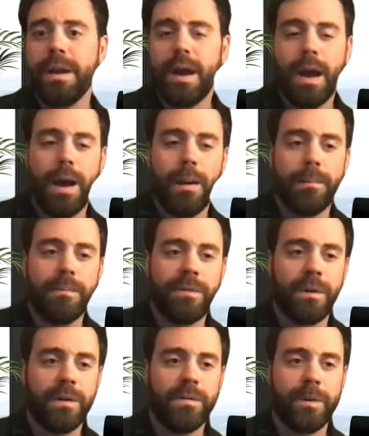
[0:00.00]

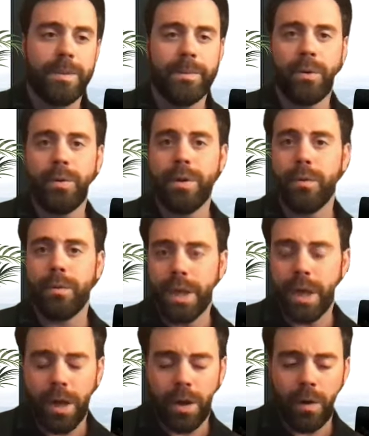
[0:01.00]
For people who don't
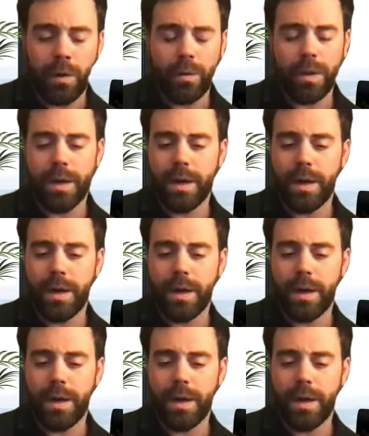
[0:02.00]
know,